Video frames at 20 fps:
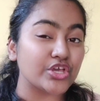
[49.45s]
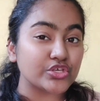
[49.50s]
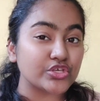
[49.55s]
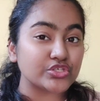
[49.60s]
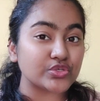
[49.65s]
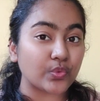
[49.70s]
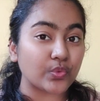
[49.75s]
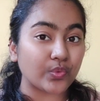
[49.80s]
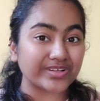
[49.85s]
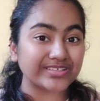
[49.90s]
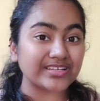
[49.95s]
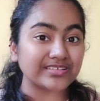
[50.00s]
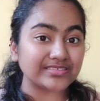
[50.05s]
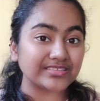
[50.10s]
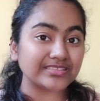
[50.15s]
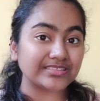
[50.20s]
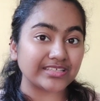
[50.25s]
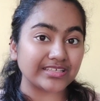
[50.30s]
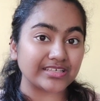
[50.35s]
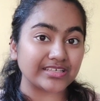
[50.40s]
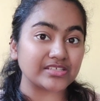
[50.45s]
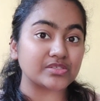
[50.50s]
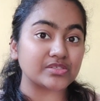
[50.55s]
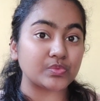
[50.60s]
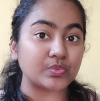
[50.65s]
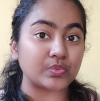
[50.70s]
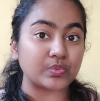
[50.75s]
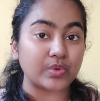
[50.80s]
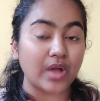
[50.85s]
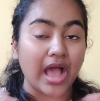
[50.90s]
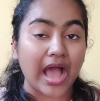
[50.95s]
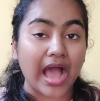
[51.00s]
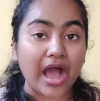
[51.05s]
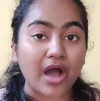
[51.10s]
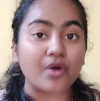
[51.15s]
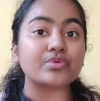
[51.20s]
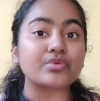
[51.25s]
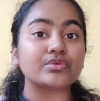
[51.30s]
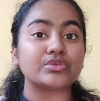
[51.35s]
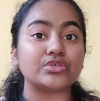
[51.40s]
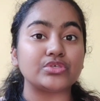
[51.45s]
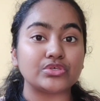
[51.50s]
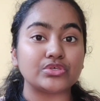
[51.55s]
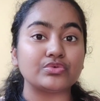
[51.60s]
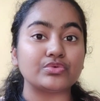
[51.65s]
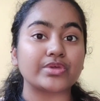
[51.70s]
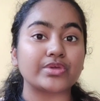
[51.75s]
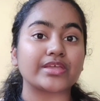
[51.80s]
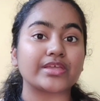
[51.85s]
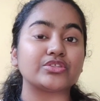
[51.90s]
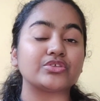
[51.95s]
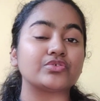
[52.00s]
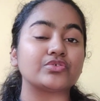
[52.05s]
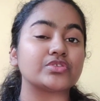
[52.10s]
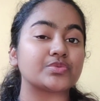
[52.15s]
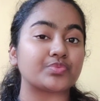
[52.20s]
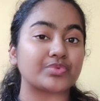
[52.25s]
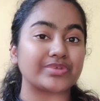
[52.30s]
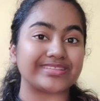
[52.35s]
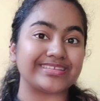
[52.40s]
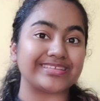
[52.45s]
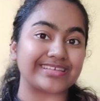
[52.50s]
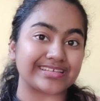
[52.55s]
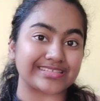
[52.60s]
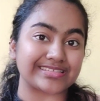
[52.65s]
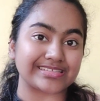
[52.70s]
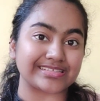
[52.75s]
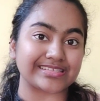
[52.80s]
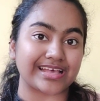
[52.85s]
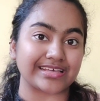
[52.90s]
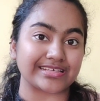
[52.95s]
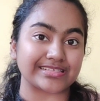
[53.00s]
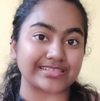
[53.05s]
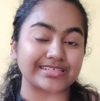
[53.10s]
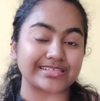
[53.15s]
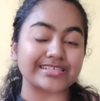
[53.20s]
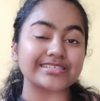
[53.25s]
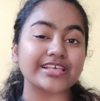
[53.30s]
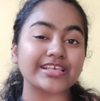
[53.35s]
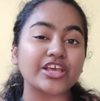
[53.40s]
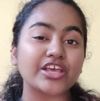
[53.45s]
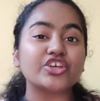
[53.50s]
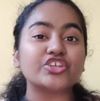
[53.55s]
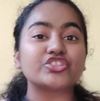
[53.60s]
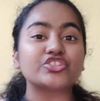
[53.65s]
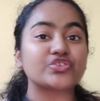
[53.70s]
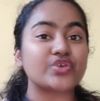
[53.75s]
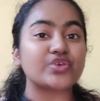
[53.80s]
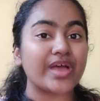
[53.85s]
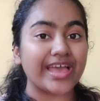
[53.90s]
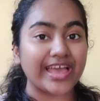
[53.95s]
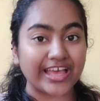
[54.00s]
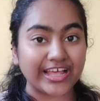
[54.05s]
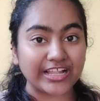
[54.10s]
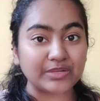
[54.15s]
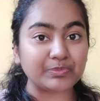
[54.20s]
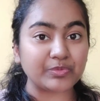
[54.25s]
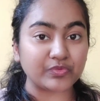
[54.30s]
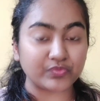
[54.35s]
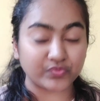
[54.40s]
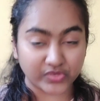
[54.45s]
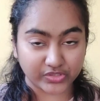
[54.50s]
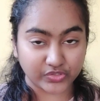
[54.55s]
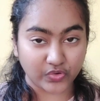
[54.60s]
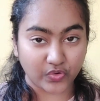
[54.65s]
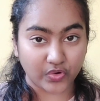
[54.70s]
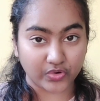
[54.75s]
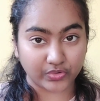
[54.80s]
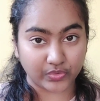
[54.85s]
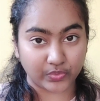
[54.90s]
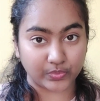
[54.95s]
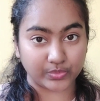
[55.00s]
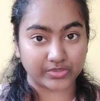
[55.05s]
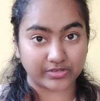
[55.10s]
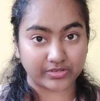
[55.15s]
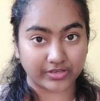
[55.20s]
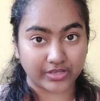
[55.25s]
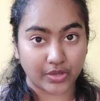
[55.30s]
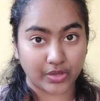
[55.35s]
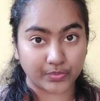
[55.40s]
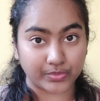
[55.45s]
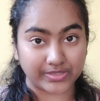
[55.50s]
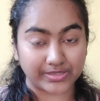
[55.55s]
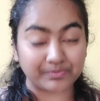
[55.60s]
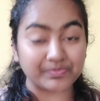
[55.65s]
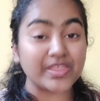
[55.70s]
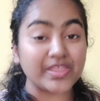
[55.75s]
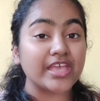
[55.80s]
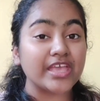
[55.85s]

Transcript: So what are the things how you can use breathing exercises to help with your COVID recovery?